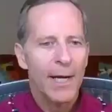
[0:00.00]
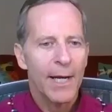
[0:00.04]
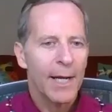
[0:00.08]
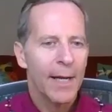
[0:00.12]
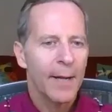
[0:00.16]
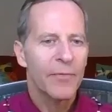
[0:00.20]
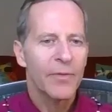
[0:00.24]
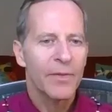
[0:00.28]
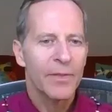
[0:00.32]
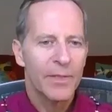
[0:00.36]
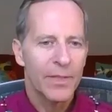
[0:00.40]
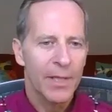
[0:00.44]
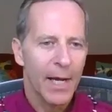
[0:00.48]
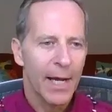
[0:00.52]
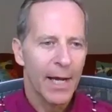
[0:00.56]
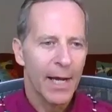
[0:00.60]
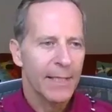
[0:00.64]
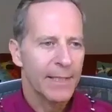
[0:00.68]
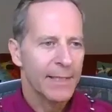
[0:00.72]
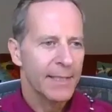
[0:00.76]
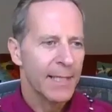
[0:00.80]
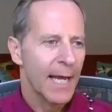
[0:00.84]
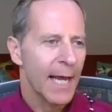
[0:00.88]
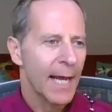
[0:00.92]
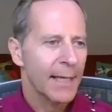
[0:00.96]
to
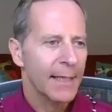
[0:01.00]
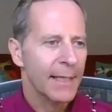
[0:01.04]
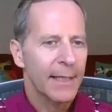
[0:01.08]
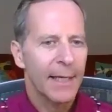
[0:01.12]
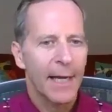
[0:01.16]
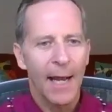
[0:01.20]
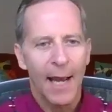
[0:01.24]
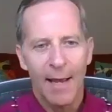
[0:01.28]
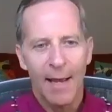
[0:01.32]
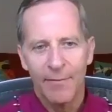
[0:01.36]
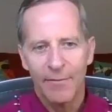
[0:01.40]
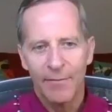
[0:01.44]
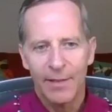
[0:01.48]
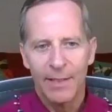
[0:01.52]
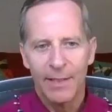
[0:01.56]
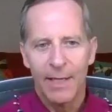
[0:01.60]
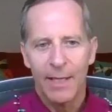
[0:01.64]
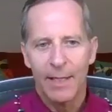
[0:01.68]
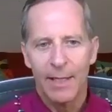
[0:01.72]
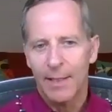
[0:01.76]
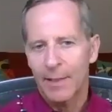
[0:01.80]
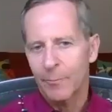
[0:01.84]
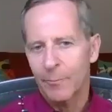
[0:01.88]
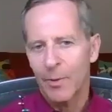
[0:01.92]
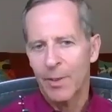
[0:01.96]
emphasize that,
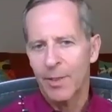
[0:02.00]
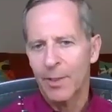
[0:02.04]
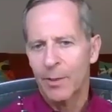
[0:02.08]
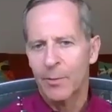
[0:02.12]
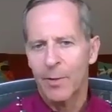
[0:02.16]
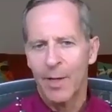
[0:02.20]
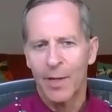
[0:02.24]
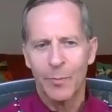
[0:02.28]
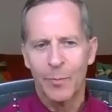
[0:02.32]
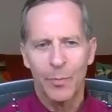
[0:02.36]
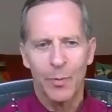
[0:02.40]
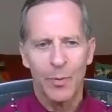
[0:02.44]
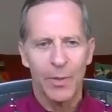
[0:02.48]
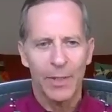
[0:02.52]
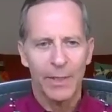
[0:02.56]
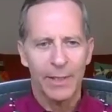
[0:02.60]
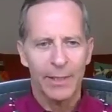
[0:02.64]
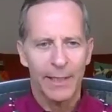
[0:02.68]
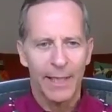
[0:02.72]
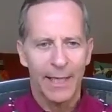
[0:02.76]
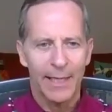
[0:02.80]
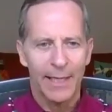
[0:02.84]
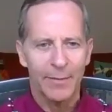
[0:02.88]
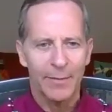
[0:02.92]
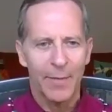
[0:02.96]
Kevin. What a great point
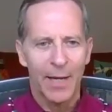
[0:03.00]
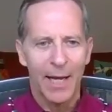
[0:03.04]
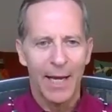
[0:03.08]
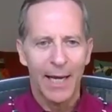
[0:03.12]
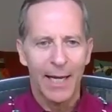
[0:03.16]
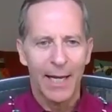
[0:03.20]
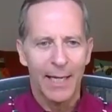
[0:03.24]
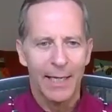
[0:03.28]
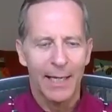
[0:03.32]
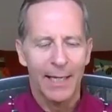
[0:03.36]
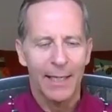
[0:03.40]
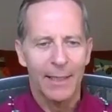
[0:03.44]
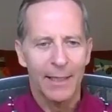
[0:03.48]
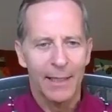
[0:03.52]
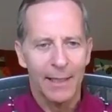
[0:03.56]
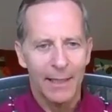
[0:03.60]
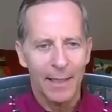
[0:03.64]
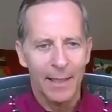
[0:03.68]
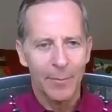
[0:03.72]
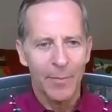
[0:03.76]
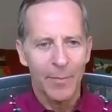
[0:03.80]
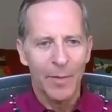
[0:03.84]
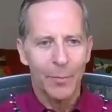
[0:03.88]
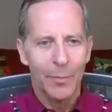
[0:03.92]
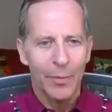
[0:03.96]
Len made. And
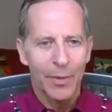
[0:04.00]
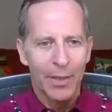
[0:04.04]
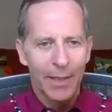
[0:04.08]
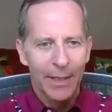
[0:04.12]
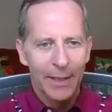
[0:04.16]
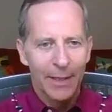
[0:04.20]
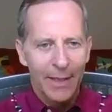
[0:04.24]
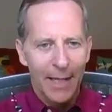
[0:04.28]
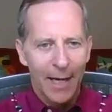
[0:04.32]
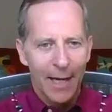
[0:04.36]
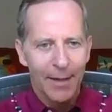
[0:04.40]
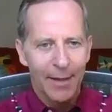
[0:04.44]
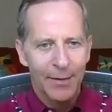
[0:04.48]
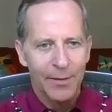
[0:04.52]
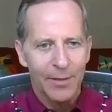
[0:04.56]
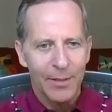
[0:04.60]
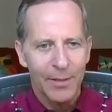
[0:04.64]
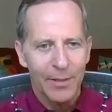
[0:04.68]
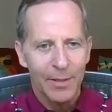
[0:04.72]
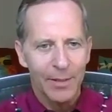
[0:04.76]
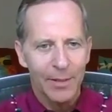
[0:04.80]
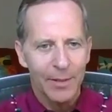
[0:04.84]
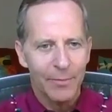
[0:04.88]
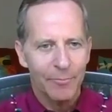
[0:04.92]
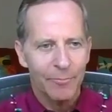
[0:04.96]
let me bring it down
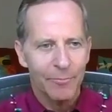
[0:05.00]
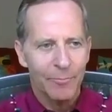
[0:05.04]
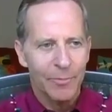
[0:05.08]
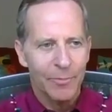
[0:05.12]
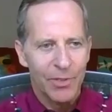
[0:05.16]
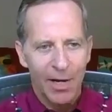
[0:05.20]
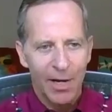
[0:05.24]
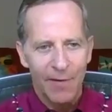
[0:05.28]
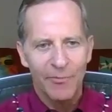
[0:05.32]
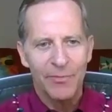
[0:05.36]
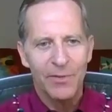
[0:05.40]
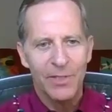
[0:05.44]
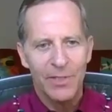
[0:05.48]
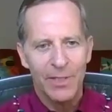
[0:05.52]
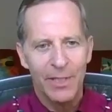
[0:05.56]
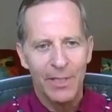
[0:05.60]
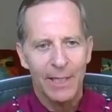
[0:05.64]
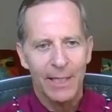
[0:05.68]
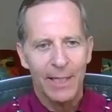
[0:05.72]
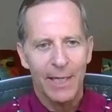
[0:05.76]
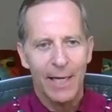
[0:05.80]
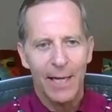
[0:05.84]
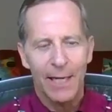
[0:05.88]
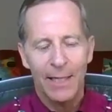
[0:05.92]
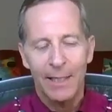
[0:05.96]
to Jefferson
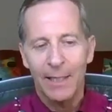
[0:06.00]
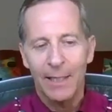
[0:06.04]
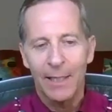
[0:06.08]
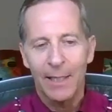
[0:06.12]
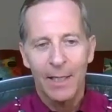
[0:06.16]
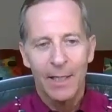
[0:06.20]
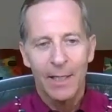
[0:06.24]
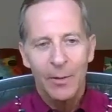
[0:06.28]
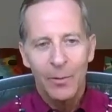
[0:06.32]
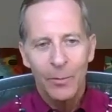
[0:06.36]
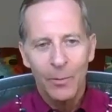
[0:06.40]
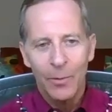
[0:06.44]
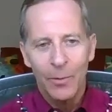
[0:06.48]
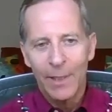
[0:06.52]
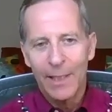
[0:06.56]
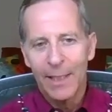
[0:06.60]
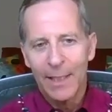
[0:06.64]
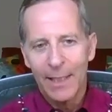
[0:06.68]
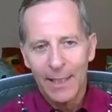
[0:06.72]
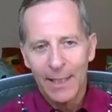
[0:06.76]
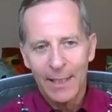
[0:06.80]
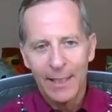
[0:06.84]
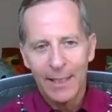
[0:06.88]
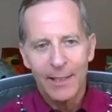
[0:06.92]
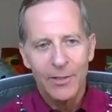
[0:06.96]
again.
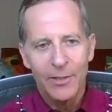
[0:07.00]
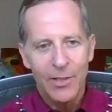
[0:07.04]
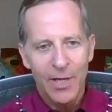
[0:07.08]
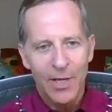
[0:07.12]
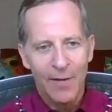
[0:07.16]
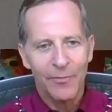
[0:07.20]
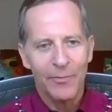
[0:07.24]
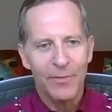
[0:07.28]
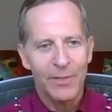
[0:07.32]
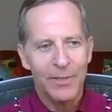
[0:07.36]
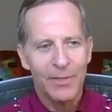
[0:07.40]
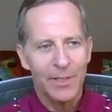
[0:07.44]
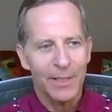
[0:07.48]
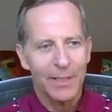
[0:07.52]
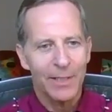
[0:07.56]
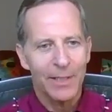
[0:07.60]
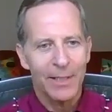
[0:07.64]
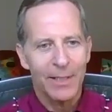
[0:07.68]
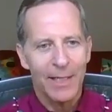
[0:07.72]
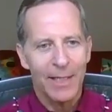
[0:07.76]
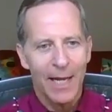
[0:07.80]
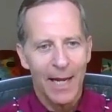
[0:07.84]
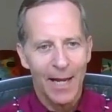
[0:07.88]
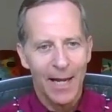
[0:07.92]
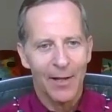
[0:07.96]
We,
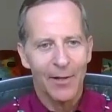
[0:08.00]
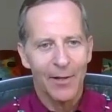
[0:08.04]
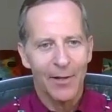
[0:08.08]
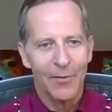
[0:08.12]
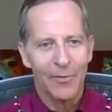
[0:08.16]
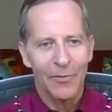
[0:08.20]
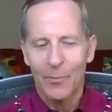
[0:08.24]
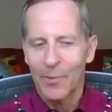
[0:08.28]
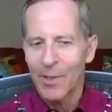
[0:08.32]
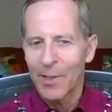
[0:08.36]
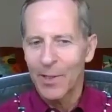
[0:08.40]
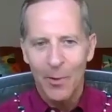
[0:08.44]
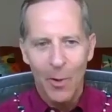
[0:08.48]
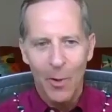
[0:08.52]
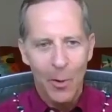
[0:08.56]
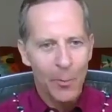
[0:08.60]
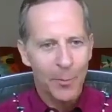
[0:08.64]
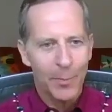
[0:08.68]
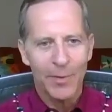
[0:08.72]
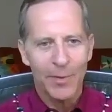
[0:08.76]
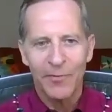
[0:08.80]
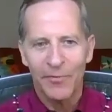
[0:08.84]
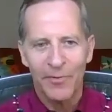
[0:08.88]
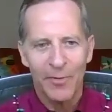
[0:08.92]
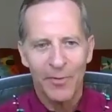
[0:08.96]
Jefferson Health, we're
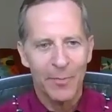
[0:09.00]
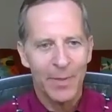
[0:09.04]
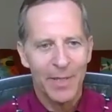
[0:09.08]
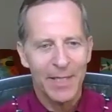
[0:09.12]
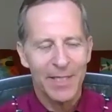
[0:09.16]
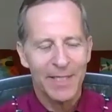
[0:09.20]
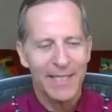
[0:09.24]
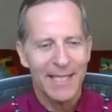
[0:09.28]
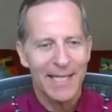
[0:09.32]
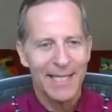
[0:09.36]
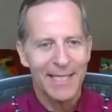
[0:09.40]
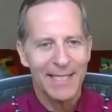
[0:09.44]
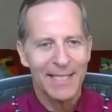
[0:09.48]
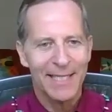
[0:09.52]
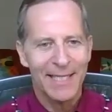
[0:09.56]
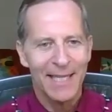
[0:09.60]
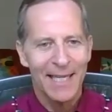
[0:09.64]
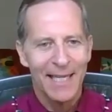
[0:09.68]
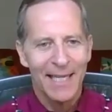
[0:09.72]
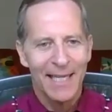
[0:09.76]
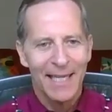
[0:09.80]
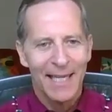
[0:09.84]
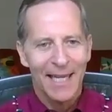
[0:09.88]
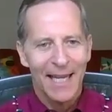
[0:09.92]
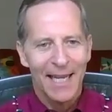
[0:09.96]
open for business,
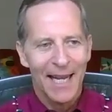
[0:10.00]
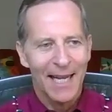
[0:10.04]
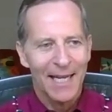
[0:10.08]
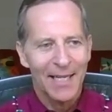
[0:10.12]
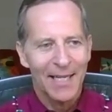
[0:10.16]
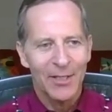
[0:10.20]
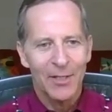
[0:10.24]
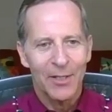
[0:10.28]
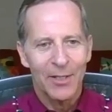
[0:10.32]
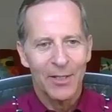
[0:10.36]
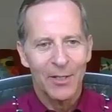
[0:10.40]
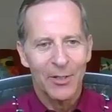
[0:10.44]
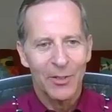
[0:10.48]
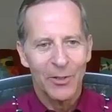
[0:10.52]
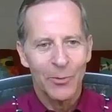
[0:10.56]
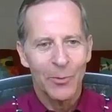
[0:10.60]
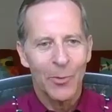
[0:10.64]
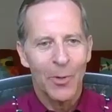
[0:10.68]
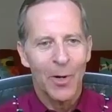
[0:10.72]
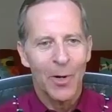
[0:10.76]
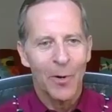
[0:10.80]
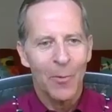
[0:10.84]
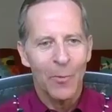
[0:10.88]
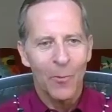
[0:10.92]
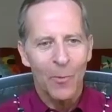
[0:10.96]
and
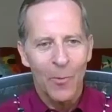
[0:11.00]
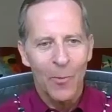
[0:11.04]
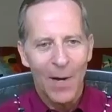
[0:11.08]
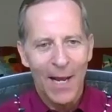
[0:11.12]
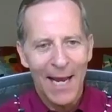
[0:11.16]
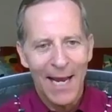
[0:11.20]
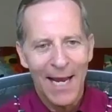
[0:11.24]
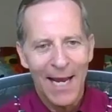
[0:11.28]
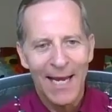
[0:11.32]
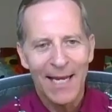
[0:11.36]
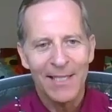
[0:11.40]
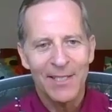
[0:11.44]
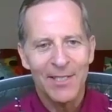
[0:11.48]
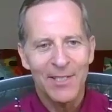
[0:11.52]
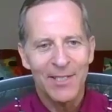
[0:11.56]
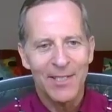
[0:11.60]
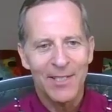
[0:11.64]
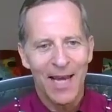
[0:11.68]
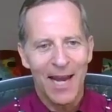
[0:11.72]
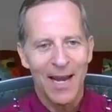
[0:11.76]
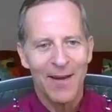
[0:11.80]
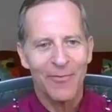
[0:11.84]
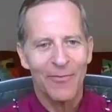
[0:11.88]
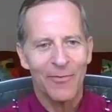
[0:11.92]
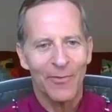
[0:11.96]
you are way
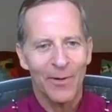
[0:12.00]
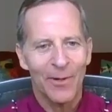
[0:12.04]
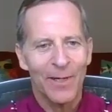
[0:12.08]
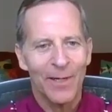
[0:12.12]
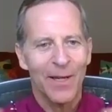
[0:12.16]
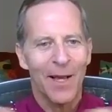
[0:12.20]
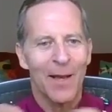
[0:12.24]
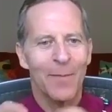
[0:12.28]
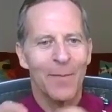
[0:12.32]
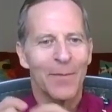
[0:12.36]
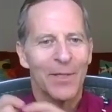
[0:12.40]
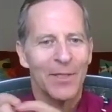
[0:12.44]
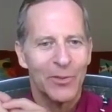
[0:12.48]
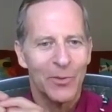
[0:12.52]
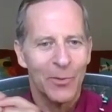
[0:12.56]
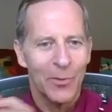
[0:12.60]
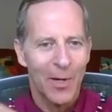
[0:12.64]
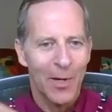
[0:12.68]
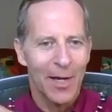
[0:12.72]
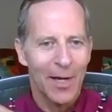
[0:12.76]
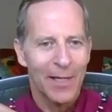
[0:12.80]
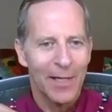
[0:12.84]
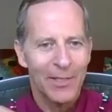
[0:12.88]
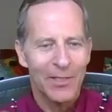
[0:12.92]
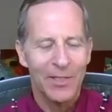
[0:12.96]
safer coming to
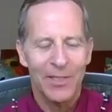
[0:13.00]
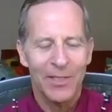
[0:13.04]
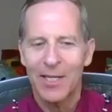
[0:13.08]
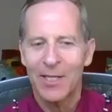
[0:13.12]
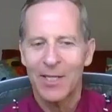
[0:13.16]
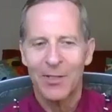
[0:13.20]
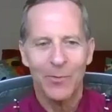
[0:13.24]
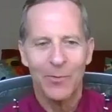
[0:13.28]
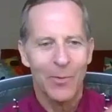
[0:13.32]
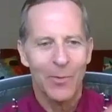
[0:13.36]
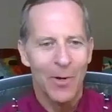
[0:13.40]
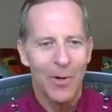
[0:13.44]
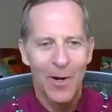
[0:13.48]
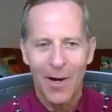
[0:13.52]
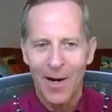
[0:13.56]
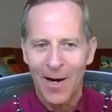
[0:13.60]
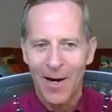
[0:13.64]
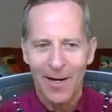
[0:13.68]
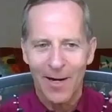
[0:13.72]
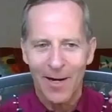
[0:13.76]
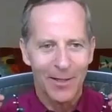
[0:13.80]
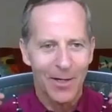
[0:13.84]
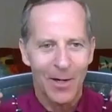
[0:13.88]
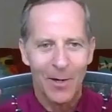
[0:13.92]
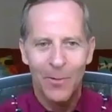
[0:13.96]
us than you
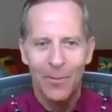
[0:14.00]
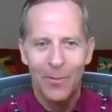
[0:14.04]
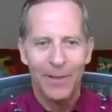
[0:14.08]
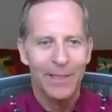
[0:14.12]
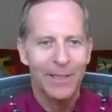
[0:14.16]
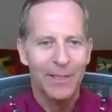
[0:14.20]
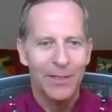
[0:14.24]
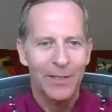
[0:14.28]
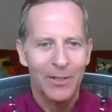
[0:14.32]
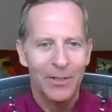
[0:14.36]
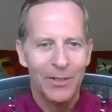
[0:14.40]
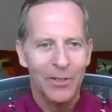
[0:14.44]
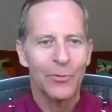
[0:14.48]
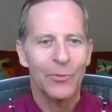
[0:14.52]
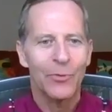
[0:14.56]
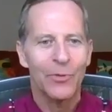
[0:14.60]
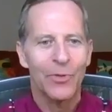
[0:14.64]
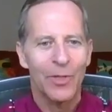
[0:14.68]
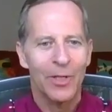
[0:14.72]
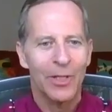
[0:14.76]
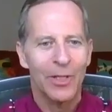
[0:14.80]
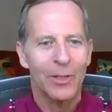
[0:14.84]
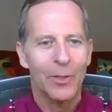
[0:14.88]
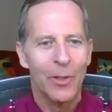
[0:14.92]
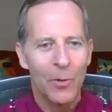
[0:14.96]
are going to
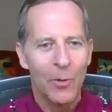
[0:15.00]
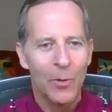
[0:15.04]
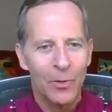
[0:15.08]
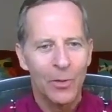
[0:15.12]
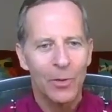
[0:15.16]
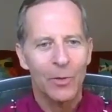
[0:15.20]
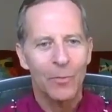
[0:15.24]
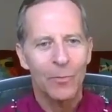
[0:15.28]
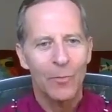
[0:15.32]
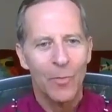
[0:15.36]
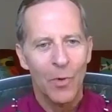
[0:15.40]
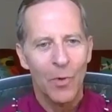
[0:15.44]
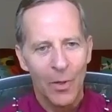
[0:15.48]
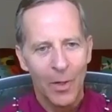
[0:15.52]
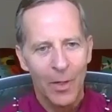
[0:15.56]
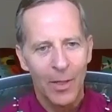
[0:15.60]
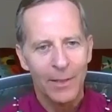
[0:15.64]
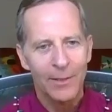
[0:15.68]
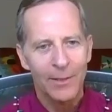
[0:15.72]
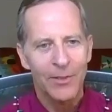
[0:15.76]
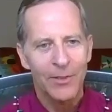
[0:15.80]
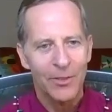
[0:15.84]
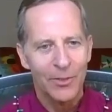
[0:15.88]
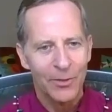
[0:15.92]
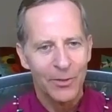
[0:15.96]
the local
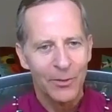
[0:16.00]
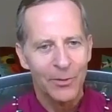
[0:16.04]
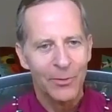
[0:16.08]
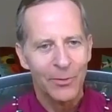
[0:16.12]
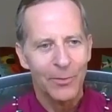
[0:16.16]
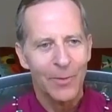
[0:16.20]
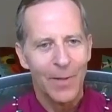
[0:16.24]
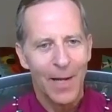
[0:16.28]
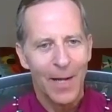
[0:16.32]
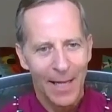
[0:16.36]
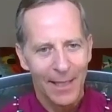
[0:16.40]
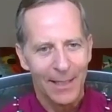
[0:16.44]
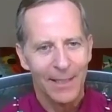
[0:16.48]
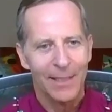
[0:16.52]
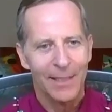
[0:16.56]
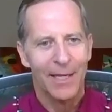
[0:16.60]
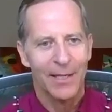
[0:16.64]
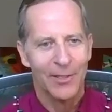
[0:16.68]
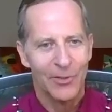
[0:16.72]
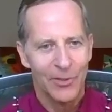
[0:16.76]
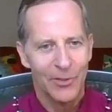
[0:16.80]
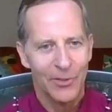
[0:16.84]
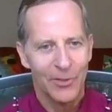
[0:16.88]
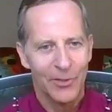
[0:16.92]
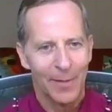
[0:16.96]
mall to do holiday
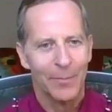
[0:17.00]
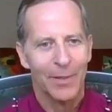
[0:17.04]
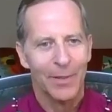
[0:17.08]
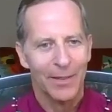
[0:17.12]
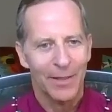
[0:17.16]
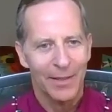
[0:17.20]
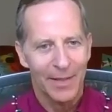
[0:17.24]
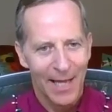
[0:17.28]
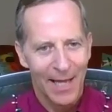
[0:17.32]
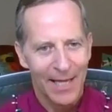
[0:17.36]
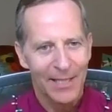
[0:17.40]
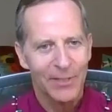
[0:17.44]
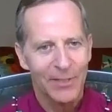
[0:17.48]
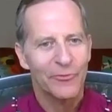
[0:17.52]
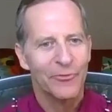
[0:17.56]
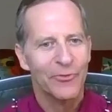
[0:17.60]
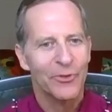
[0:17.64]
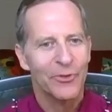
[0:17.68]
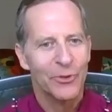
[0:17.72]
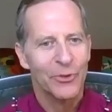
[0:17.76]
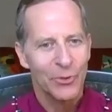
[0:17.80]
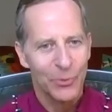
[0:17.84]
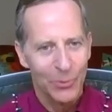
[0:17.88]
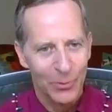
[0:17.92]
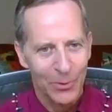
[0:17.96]
shopping. That's
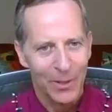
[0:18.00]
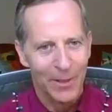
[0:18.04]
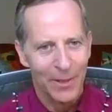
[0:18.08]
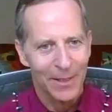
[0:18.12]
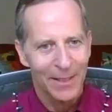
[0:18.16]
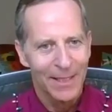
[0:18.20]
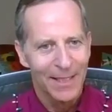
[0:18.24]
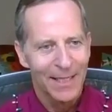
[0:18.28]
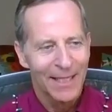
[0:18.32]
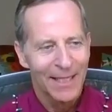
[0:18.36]
for sure.